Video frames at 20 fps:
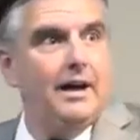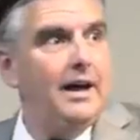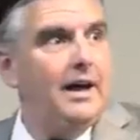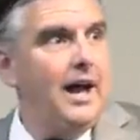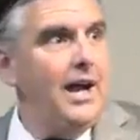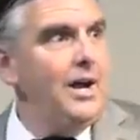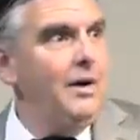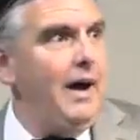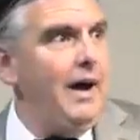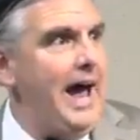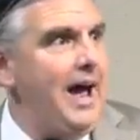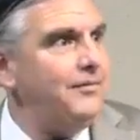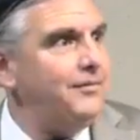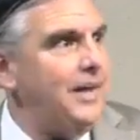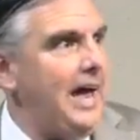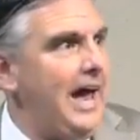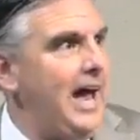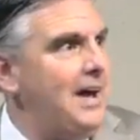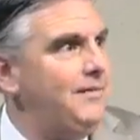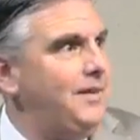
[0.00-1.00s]
I don't have
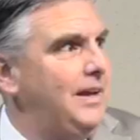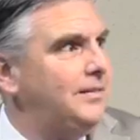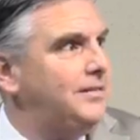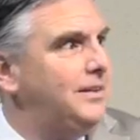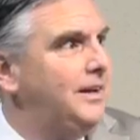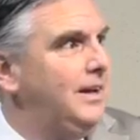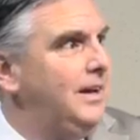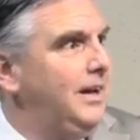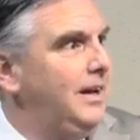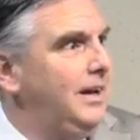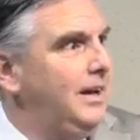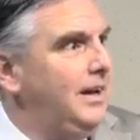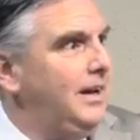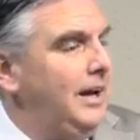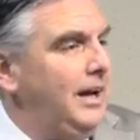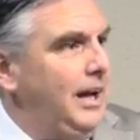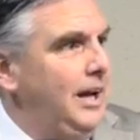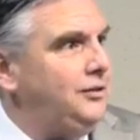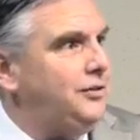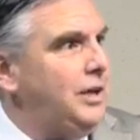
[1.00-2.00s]
to have this
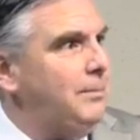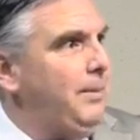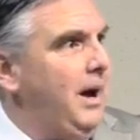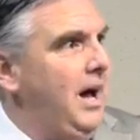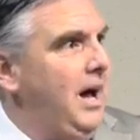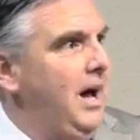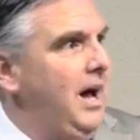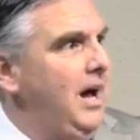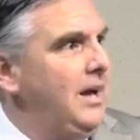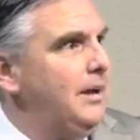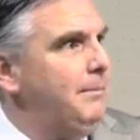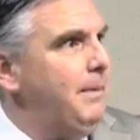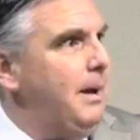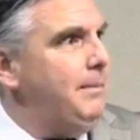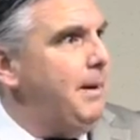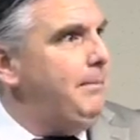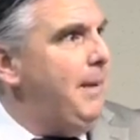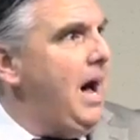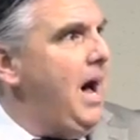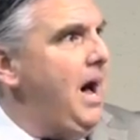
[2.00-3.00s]
itchy mom and
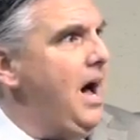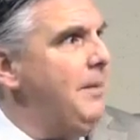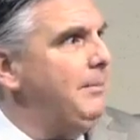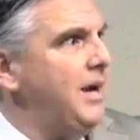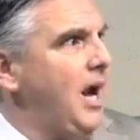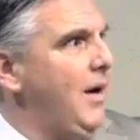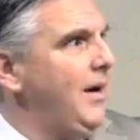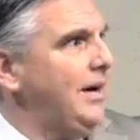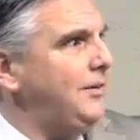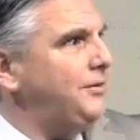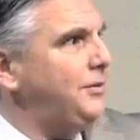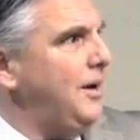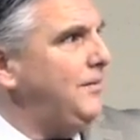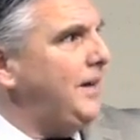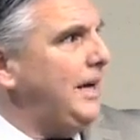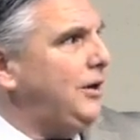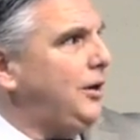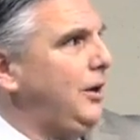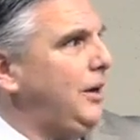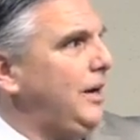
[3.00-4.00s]
mama mom and all that stuff
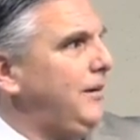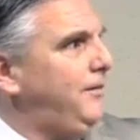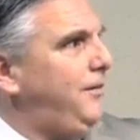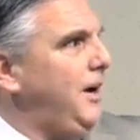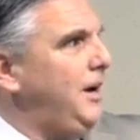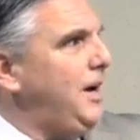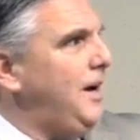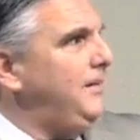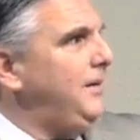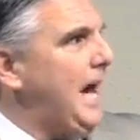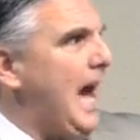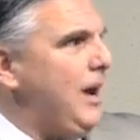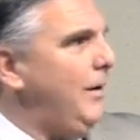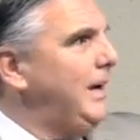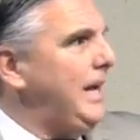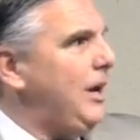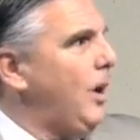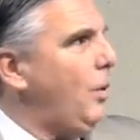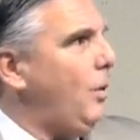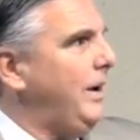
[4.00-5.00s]
they cook in front of you. I don't
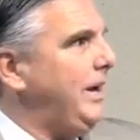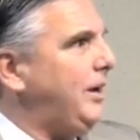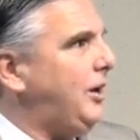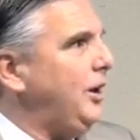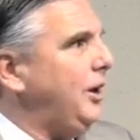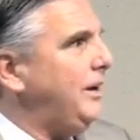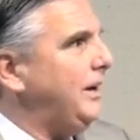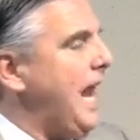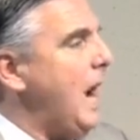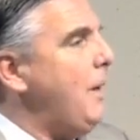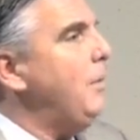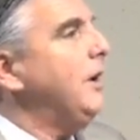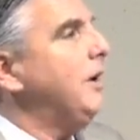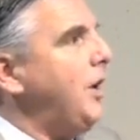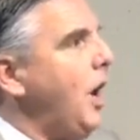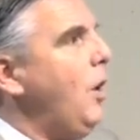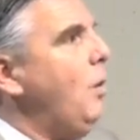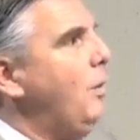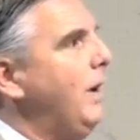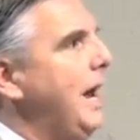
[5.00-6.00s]
even know what they're cooking. I want to
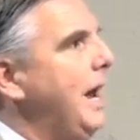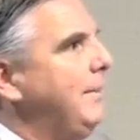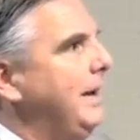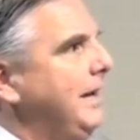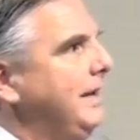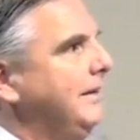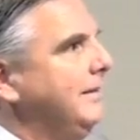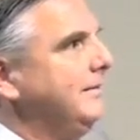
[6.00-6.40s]
know what I'm eating.